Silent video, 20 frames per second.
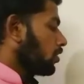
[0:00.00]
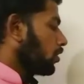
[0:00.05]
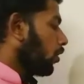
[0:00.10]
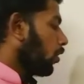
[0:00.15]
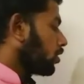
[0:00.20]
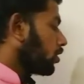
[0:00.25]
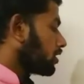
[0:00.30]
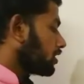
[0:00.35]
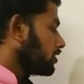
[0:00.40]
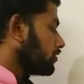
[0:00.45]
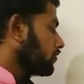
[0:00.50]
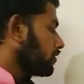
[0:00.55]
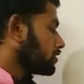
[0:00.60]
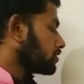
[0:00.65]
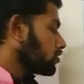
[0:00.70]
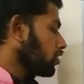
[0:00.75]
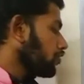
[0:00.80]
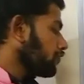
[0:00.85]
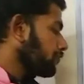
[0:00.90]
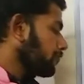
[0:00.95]
Cot
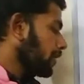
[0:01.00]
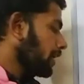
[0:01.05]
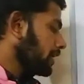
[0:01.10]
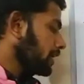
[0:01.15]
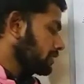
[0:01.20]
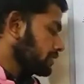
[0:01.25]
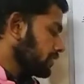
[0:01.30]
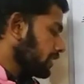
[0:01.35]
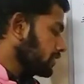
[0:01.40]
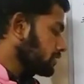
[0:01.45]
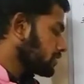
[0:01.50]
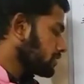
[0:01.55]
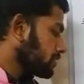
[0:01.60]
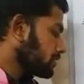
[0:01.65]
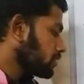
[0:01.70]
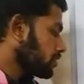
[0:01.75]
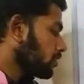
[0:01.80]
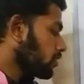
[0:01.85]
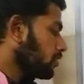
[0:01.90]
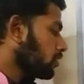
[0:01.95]
inverse of minus x
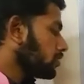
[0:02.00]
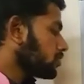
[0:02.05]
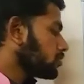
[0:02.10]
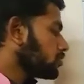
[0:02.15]
is equal